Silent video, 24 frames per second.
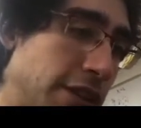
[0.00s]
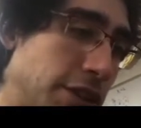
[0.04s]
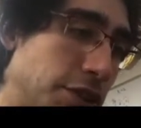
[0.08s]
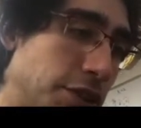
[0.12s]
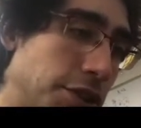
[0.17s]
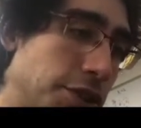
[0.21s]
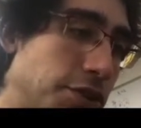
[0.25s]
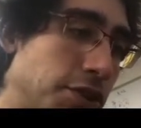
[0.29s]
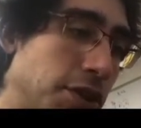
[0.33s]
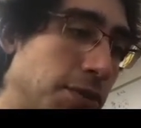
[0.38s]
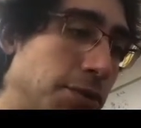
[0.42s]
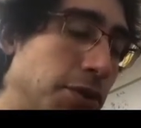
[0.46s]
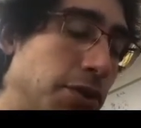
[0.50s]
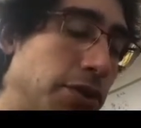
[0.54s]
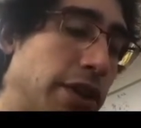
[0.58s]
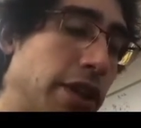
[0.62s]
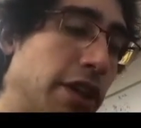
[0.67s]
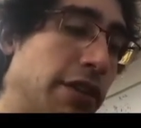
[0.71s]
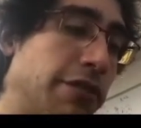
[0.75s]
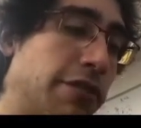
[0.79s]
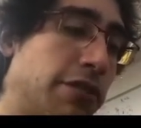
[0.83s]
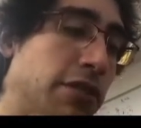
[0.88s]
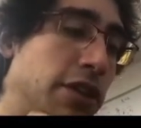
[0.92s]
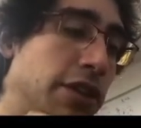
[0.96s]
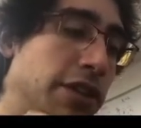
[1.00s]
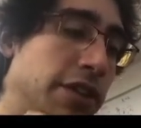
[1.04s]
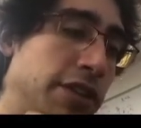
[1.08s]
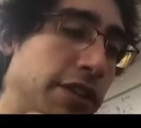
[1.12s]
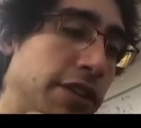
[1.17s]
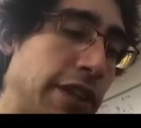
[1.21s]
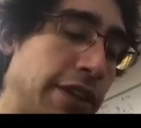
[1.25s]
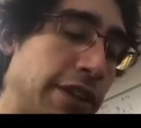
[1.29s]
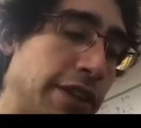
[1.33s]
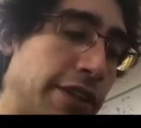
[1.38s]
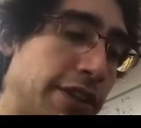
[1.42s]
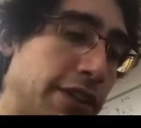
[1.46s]
So I'm looking for a
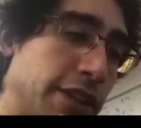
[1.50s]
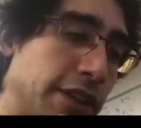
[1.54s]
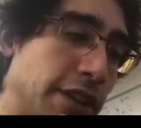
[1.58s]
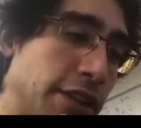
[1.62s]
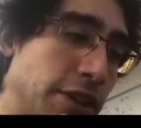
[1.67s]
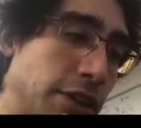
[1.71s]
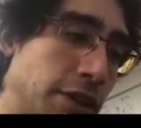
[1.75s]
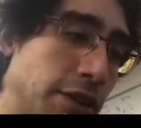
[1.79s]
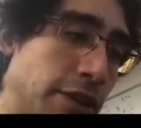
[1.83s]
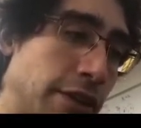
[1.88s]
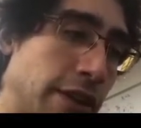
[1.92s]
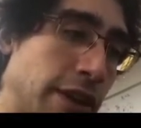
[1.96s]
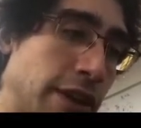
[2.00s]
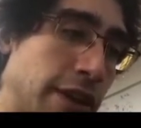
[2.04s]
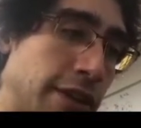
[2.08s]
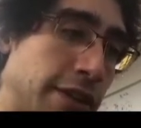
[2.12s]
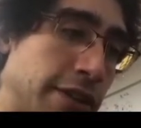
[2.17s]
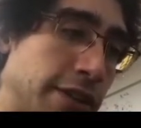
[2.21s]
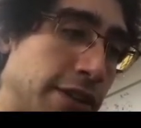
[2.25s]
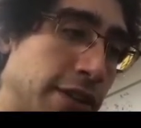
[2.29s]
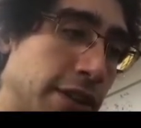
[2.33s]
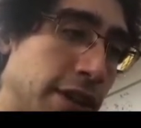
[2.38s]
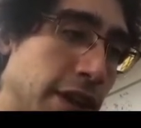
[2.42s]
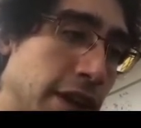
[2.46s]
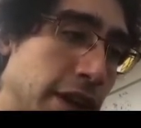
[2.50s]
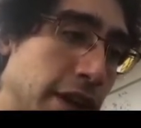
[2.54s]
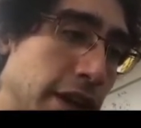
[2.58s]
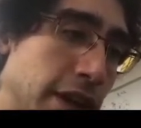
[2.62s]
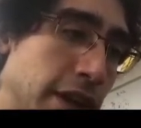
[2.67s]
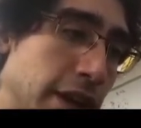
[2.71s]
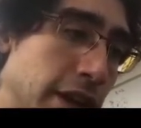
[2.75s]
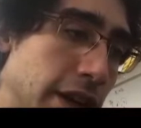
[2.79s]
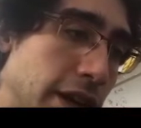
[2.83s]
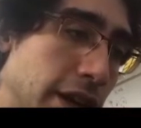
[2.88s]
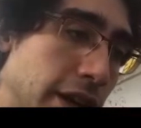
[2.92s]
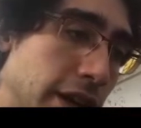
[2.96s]
signature that is
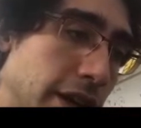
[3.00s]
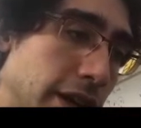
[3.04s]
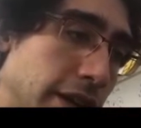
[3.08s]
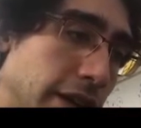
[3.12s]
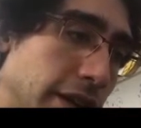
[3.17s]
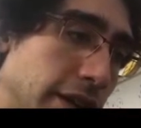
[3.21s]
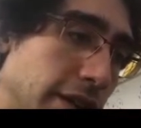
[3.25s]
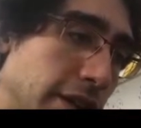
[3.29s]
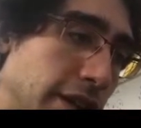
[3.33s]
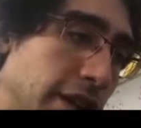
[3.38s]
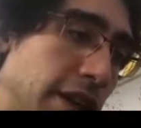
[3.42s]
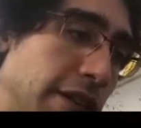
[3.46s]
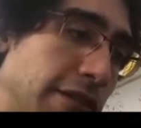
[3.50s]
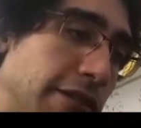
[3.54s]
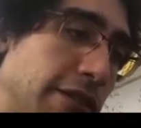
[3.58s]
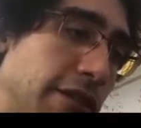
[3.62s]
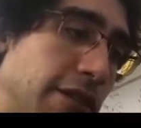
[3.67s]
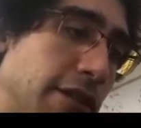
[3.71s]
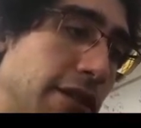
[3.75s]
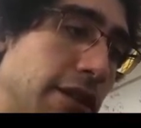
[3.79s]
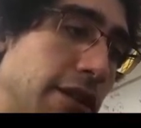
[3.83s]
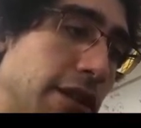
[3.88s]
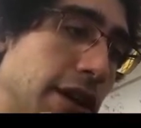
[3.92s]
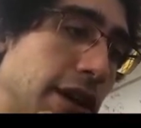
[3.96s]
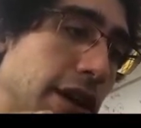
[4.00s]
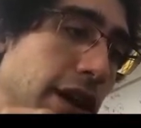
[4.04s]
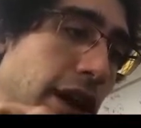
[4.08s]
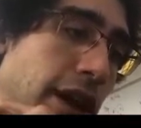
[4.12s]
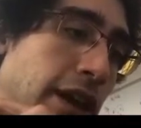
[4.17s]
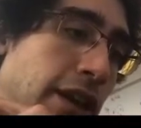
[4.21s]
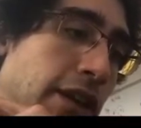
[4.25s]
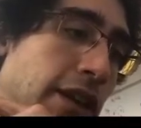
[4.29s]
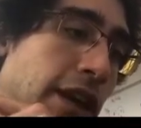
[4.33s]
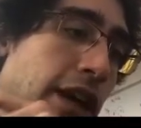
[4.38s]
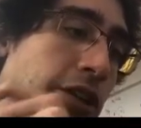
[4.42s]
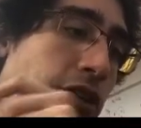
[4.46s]
given a
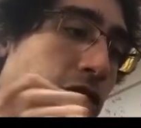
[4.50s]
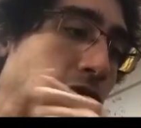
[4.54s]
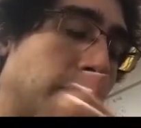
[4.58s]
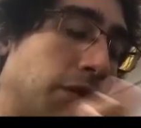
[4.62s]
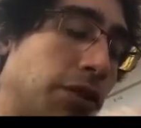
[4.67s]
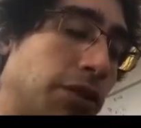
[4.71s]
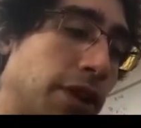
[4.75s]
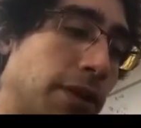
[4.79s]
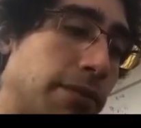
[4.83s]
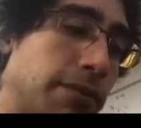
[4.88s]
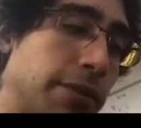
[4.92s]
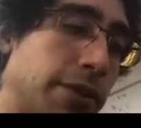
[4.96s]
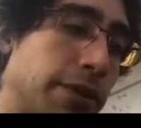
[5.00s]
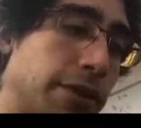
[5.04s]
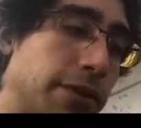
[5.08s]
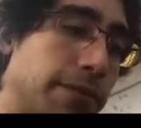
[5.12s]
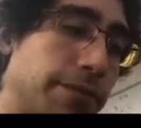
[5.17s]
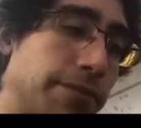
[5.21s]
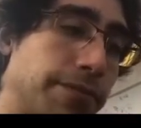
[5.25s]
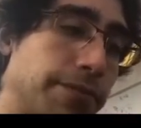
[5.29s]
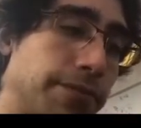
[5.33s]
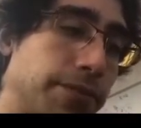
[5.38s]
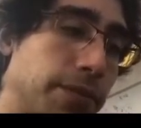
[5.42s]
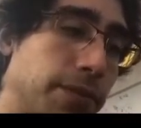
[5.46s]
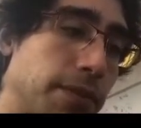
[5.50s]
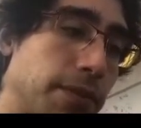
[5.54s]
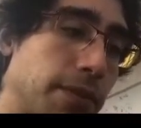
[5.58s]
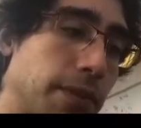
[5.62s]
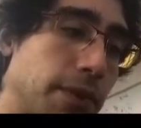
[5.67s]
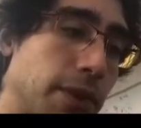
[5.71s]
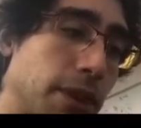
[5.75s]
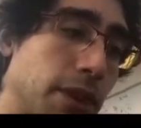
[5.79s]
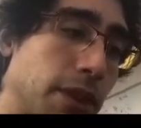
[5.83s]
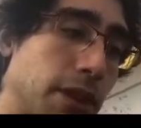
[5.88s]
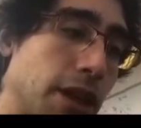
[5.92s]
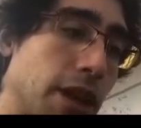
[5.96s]
natural number
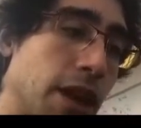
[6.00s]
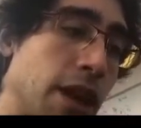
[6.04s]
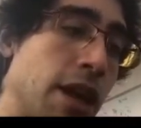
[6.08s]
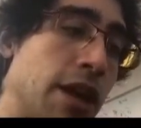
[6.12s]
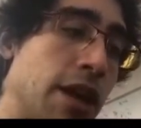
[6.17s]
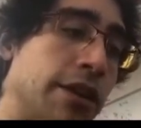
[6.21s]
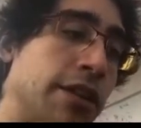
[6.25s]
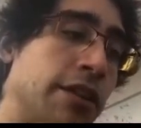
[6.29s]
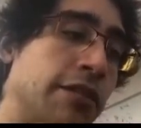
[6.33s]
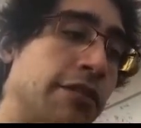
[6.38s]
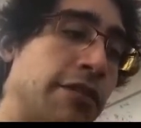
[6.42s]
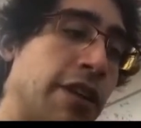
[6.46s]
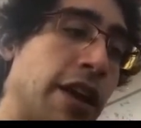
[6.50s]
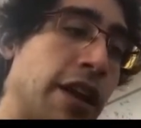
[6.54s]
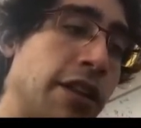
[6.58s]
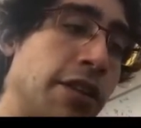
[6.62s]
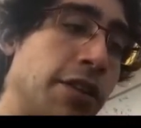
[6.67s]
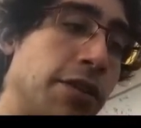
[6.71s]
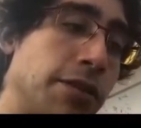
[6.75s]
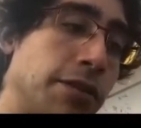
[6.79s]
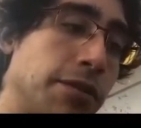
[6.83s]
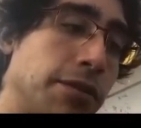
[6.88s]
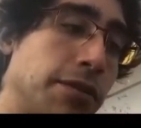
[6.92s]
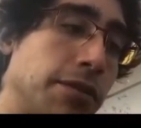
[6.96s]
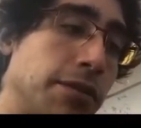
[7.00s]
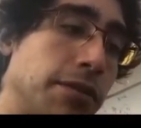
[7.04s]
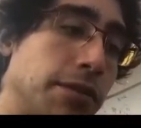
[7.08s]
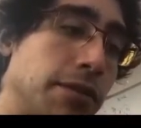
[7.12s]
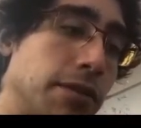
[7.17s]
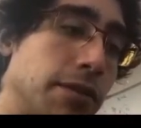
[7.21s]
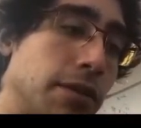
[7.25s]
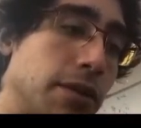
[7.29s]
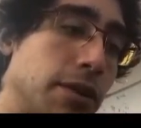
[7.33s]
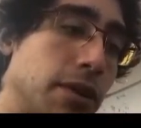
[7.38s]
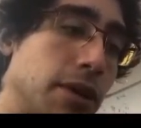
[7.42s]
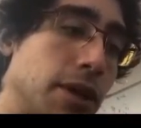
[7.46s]
and a value,
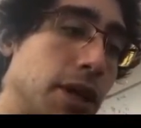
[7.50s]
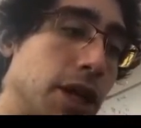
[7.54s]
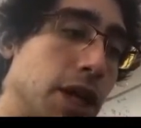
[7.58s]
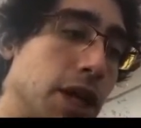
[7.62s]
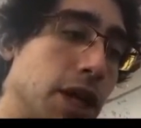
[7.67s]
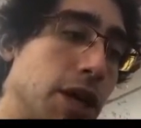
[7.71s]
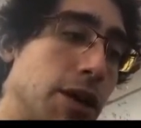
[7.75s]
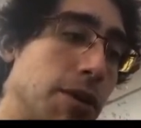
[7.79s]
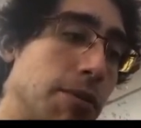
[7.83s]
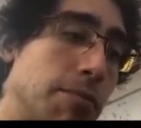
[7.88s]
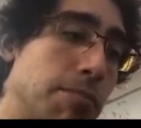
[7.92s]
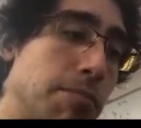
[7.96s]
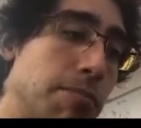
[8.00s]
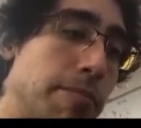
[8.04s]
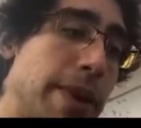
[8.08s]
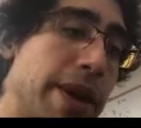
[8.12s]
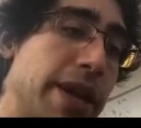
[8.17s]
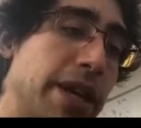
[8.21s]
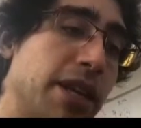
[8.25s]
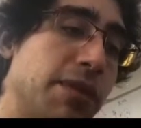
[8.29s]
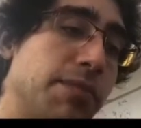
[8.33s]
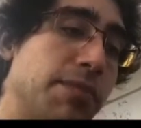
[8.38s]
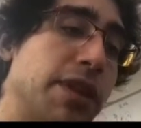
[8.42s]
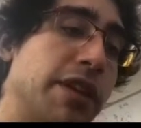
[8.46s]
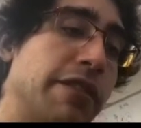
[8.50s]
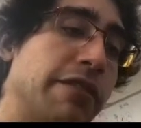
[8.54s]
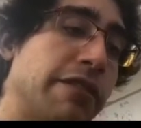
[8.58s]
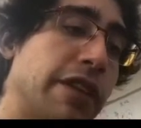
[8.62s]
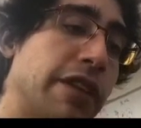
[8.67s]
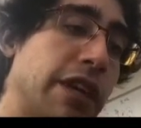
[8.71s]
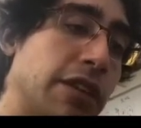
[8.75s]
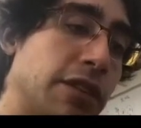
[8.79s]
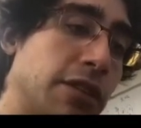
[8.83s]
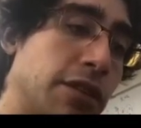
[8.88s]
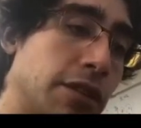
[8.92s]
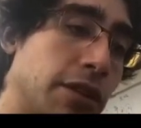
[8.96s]
make me a
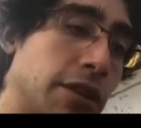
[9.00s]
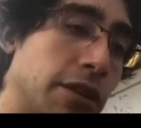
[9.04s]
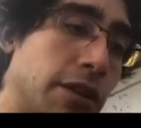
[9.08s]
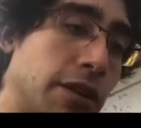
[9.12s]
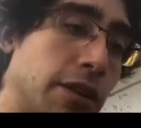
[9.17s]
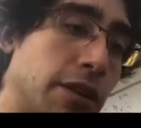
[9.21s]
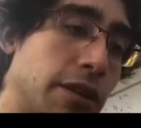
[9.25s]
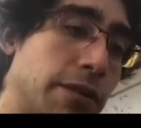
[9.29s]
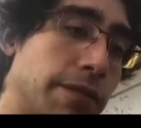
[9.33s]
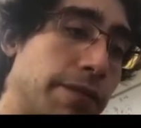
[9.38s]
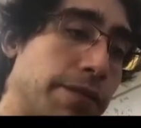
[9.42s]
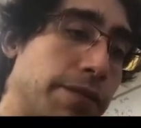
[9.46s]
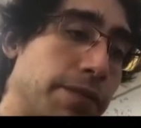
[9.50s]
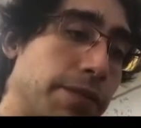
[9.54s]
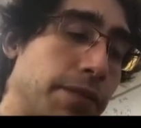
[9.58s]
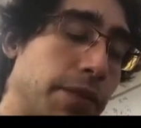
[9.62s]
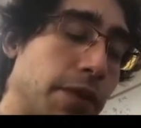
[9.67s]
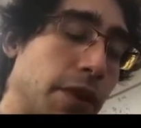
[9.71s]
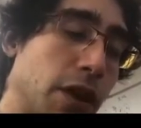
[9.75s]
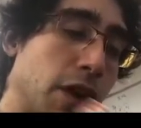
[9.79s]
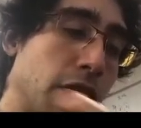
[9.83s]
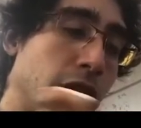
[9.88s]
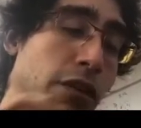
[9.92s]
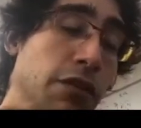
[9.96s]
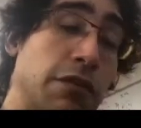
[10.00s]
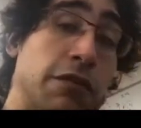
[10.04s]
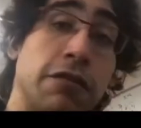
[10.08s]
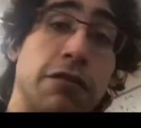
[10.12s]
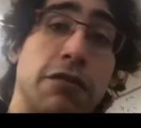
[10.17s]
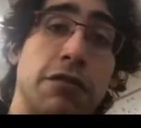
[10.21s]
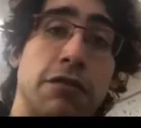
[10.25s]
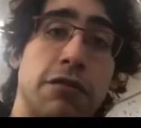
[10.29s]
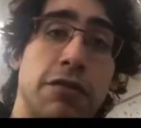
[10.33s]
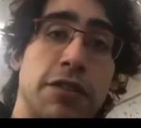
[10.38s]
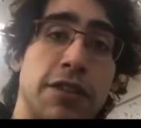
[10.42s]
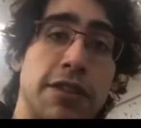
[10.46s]
vector of
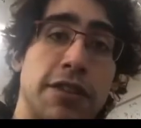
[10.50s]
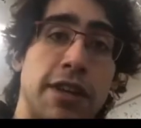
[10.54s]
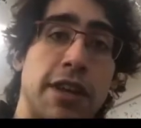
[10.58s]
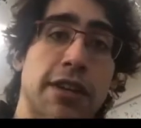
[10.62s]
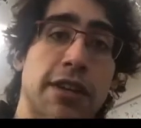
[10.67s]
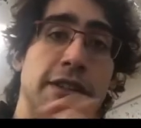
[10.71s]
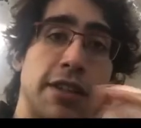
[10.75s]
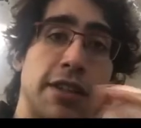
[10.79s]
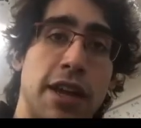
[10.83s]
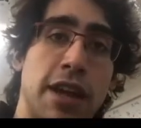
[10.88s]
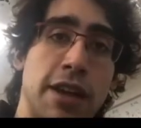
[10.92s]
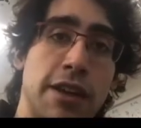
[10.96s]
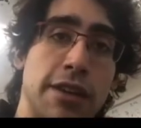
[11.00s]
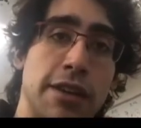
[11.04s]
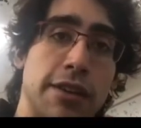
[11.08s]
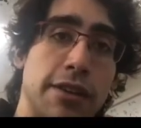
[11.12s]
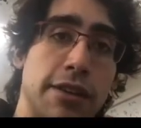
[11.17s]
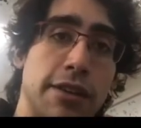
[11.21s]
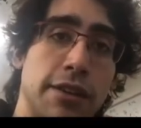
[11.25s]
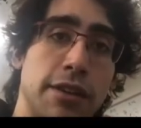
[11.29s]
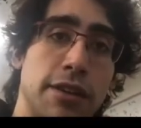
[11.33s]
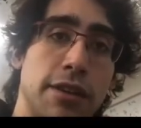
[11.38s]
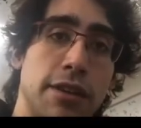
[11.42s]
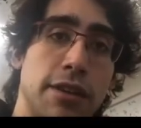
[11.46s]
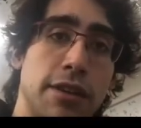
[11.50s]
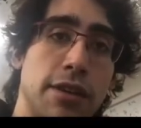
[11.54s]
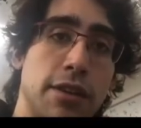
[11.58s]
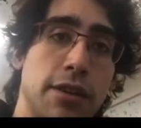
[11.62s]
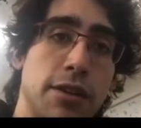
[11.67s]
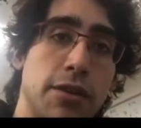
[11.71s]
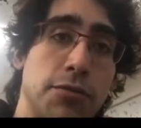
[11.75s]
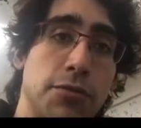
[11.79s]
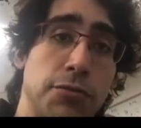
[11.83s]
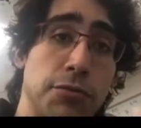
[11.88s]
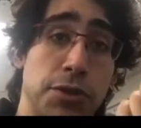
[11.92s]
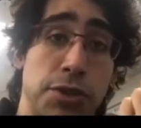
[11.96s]
size n,
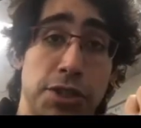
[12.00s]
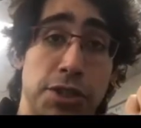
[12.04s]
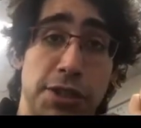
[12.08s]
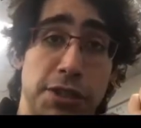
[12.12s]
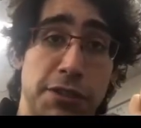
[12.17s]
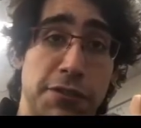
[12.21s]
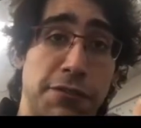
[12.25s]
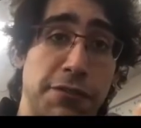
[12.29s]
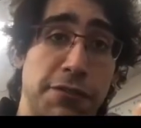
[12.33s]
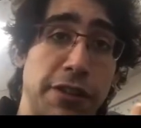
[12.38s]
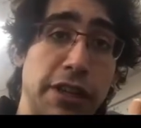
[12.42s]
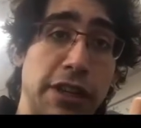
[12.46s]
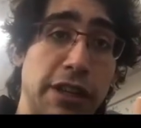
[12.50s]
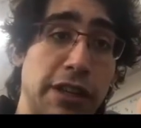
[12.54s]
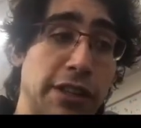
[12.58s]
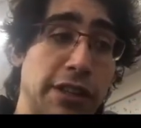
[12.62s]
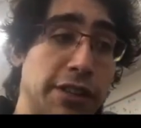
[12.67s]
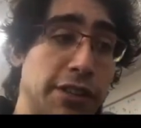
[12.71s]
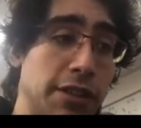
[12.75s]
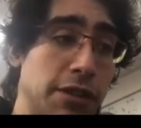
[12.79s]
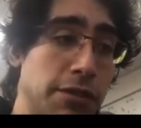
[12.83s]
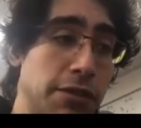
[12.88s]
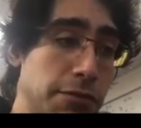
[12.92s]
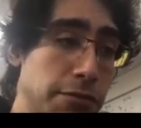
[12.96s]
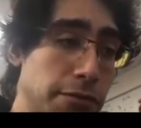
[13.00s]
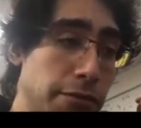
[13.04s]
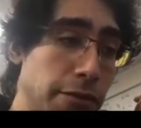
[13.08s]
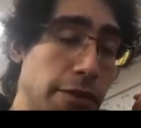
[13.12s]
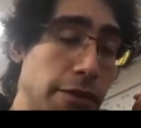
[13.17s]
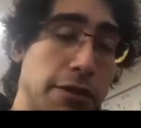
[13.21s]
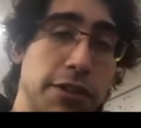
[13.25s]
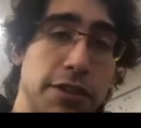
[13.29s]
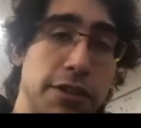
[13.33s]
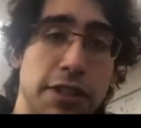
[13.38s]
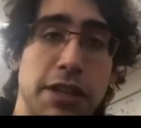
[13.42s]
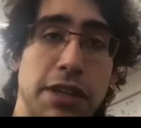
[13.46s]
which is filled with the
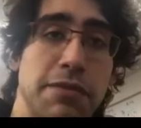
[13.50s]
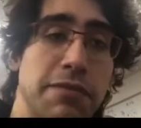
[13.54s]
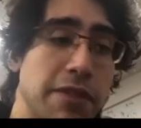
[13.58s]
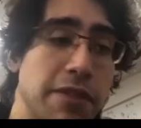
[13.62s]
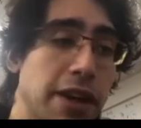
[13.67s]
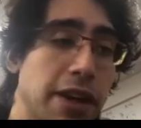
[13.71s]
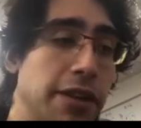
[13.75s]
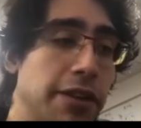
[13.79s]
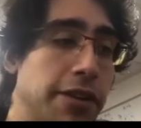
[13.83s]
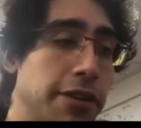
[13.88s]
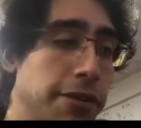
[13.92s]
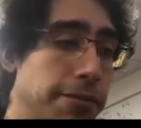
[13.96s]
same value.